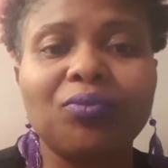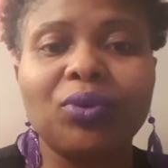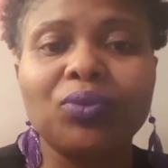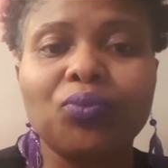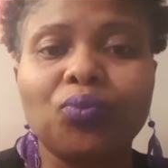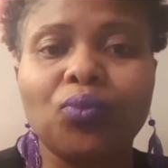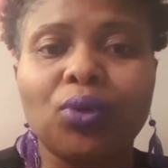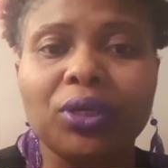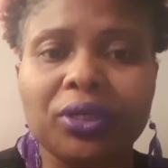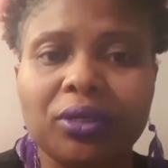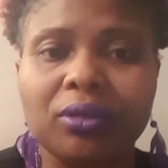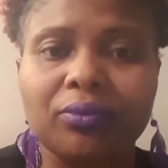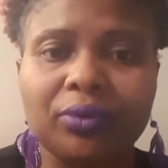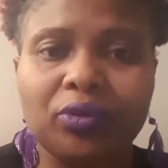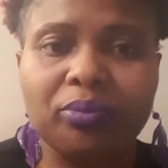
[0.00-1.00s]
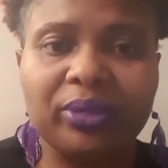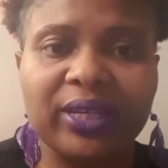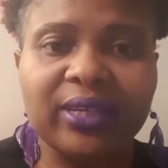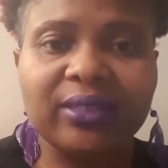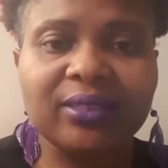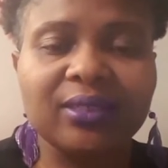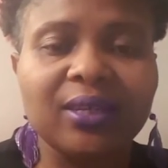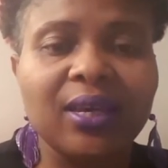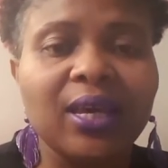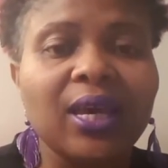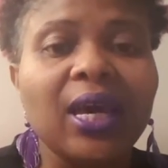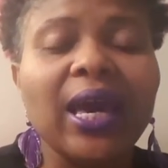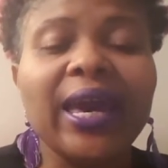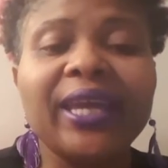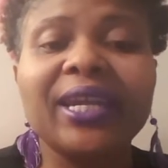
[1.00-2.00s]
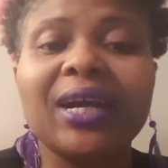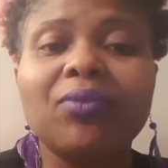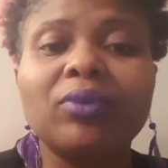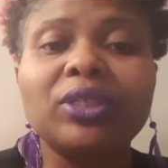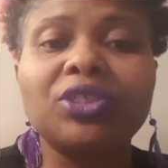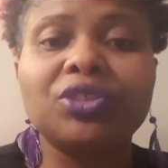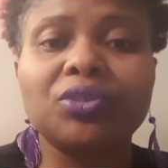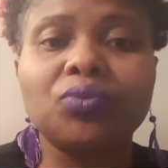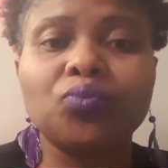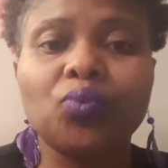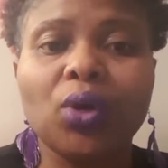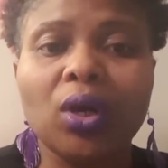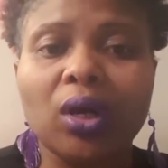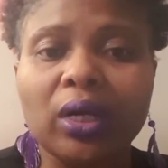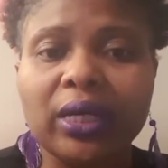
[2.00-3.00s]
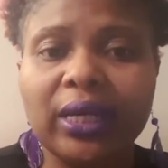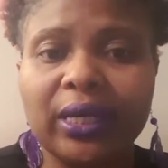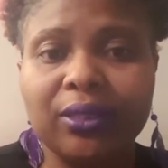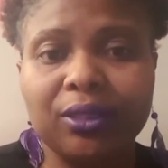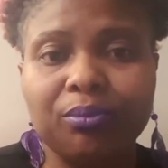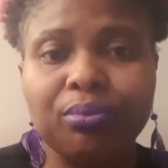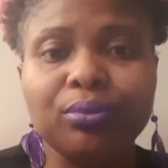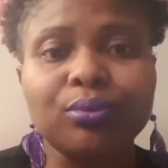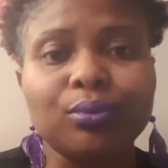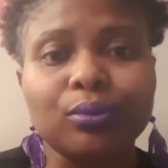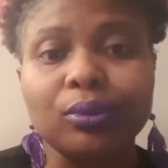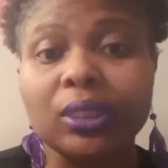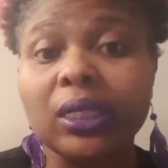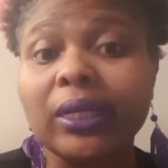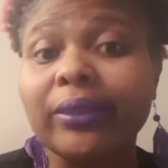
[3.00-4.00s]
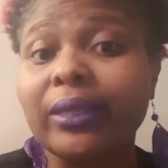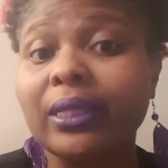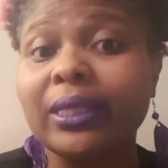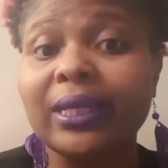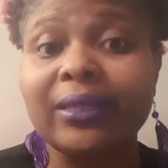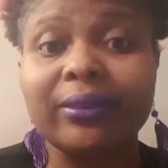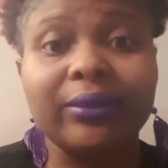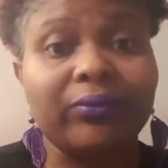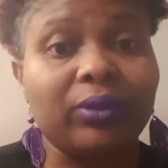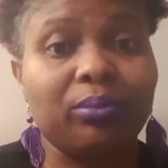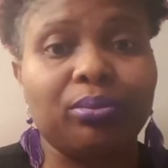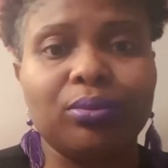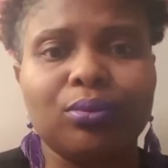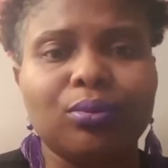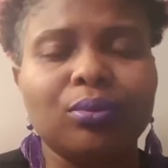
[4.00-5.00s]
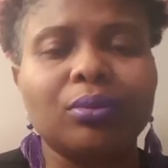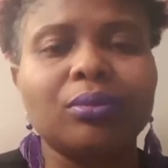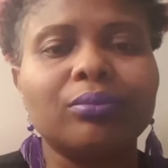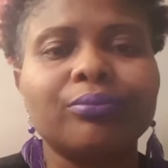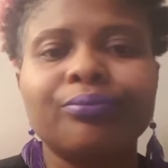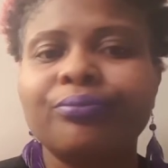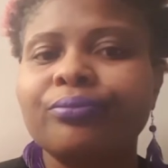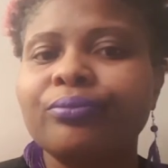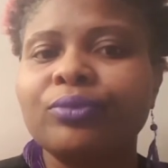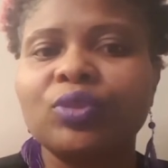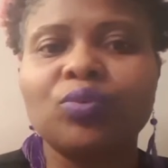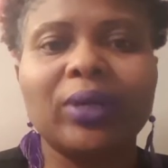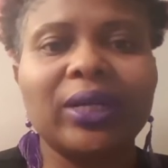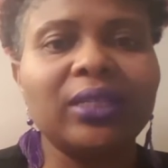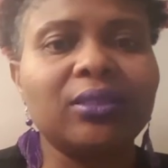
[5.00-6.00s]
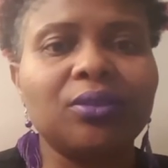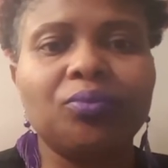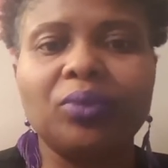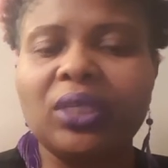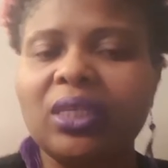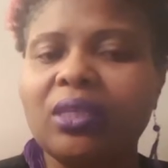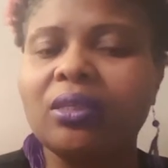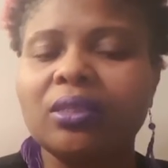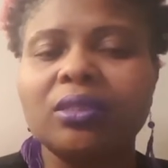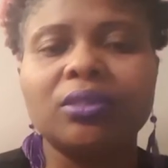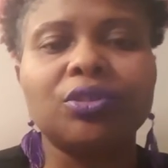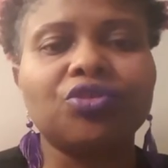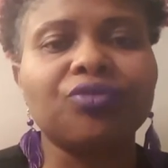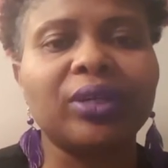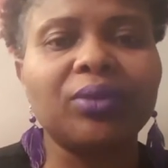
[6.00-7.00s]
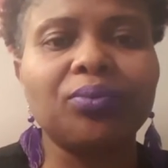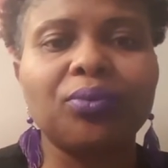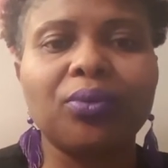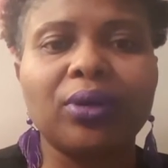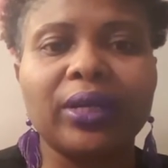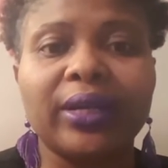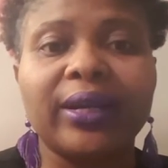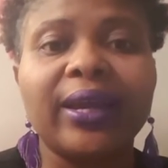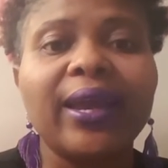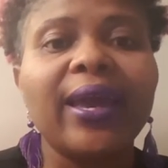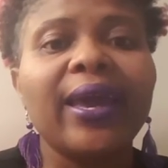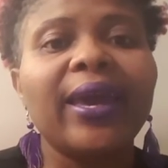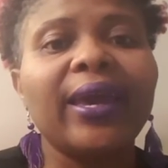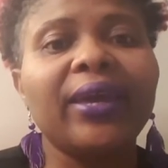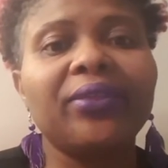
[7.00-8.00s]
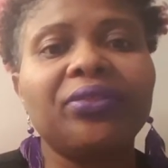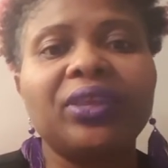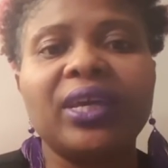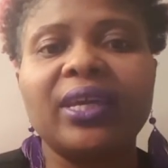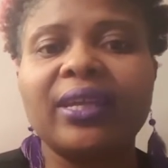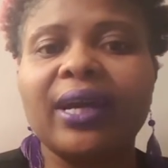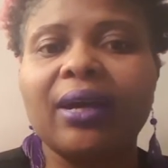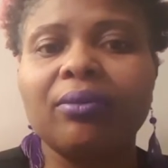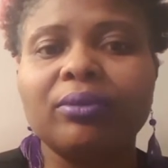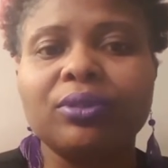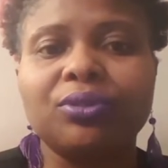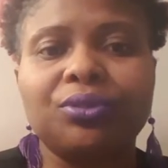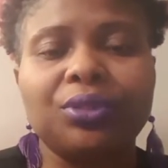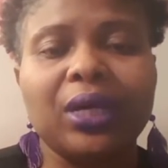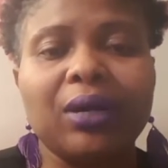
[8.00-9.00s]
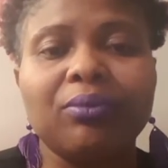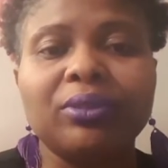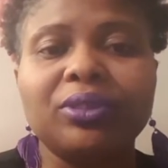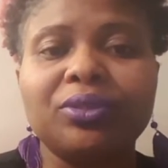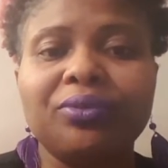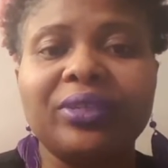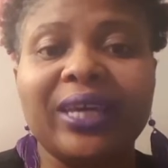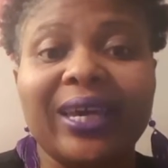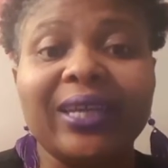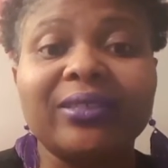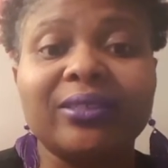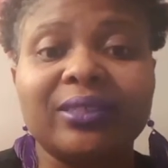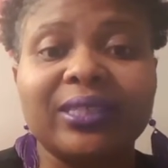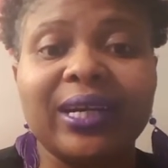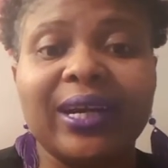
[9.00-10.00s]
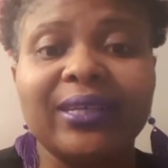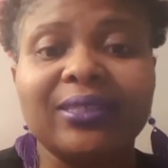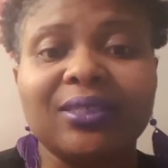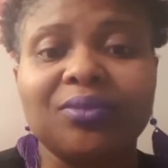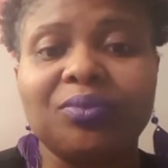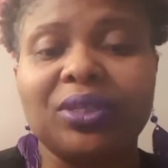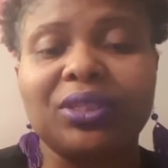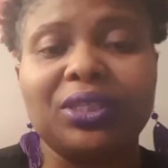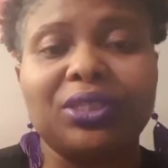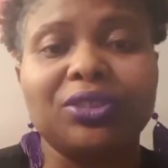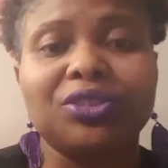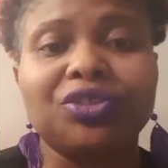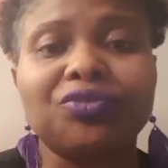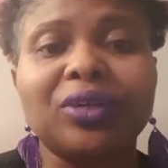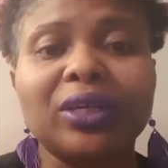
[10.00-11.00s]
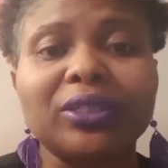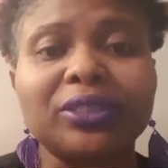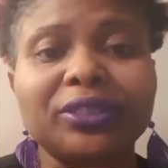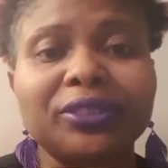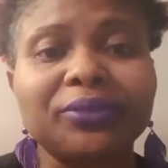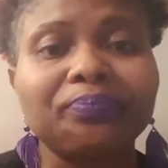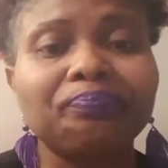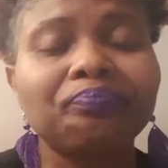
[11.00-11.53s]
with water aerobics. And I would just walk in the pool, the length of the pool, twice a week, tread water, and then I would do the exercises with the instructor.